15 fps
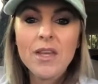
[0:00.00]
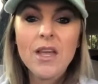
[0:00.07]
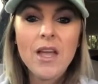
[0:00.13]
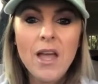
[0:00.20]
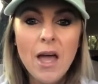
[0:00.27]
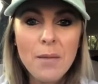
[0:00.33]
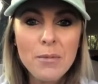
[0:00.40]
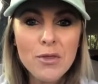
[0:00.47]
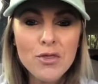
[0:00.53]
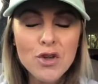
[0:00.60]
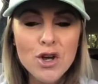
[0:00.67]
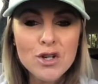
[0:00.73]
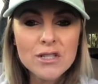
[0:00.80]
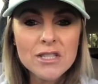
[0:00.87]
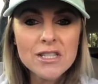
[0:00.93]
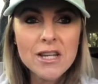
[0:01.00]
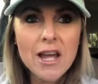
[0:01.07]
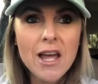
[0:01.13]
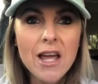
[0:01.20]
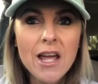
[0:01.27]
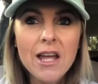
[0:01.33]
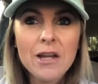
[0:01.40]
Happy
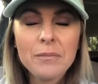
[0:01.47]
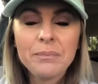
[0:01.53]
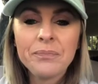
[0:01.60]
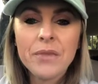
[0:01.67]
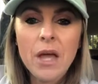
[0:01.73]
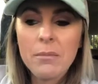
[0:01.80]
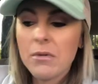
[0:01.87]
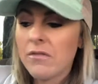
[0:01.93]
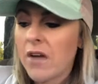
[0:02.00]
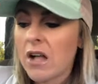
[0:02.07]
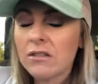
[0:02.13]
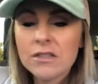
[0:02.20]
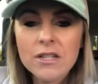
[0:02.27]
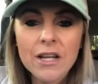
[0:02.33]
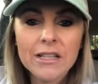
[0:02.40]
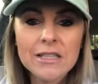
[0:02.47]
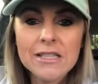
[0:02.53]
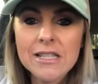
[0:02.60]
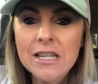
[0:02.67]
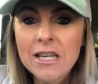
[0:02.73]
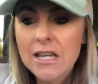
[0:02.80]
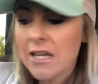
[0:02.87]
Thursday. Happy Valentine's
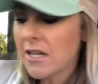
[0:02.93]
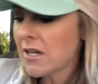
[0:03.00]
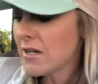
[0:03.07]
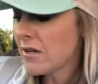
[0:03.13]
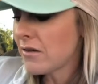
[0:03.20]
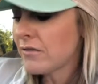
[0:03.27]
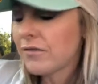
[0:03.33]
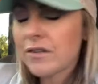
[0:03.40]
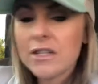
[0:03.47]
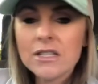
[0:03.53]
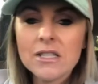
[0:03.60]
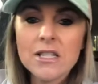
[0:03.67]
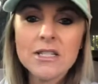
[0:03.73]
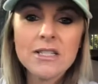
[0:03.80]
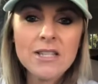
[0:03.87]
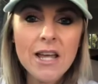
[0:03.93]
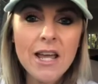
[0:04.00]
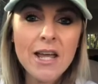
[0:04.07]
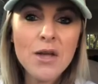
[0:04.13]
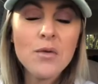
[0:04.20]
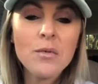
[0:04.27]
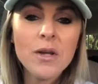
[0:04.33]
Eve.
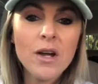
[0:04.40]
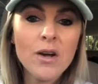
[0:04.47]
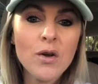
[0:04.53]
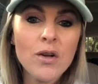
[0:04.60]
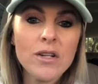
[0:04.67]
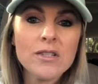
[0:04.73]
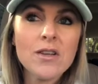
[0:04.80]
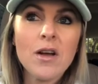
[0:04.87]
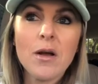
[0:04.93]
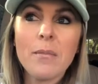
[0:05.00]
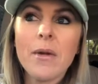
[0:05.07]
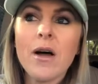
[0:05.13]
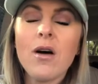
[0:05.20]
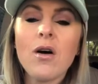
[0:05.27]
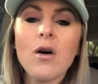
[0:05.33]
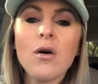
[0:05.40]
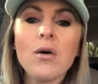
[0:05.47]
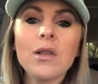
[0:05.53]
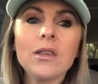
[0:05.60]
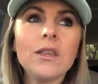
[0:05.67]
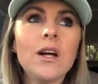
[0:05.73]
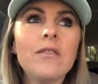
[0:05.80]
Today we are going to talk about
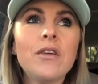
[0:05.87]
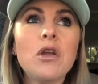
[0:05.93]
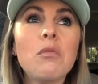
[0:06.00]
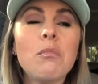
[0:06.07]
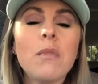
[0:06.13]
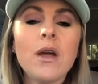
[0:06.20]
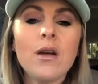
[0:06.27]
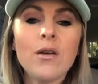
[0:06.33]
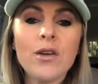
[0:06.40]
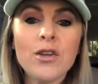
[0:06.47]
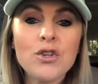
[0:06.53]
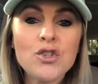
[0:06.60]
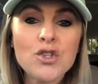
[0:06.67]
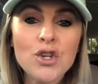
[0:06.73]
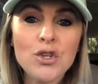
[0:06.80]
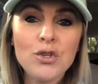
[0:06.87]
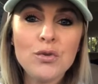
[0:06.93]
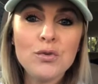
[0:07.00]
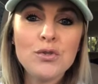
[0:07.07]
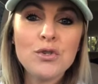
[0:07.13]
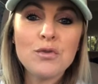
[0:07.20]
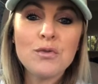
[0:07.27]
love and marriage. You
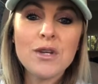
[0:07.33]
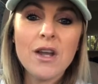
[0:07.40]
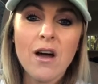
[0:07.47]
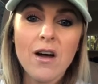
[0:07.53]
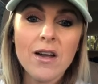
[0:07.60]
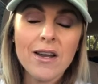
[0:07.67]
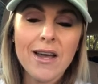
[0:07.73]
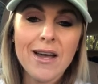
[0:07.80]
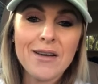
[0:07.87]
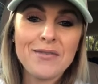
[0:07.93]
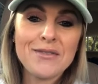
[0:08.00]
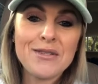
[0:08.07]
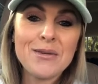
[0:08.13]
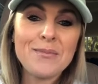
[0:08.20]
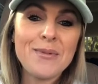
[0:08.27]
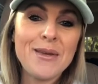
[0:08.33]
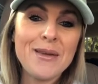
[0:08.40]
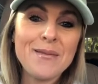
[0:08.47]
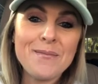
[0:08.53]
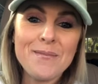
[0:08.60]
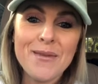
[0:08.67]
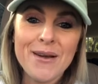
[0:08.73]
do not have to be
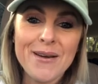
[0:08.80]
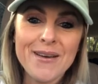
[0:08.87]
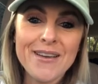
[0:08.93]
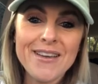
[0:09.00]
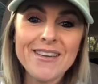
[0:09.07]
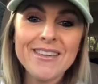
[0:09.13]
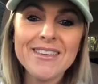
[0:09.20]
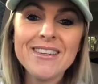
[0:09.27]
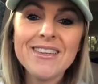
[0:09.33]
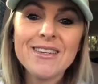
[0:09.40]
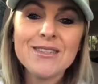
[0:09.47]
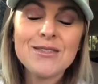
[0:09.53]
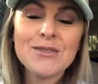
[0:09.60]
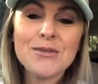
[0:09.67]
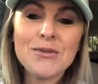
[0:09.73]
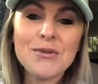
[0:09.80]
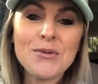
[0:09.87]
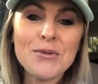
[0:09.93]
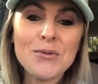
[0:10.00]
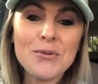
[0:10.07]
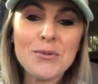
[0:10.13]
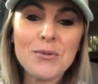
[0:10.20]
married
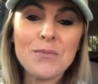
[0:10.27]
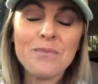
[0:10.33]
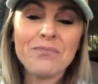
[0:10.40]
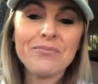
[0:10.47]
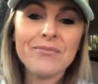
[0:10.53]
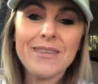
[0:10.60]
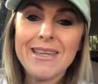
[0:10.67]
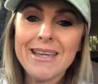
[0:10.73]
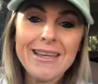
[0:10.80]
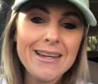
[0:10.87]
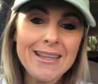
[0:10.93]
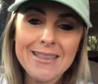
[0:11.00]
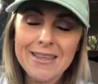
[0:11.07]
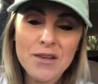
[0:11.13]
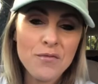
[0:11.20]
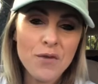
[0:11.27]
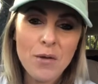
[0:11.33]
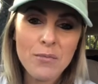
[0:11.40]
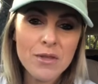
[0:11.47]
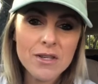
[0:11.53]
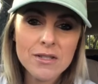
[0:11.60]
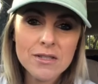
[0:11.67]
to get anything from
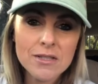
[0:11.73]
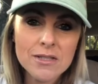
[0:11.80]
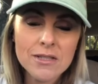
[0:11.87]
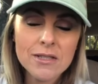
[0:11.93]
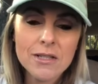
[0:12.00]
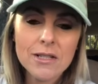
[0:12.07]
this.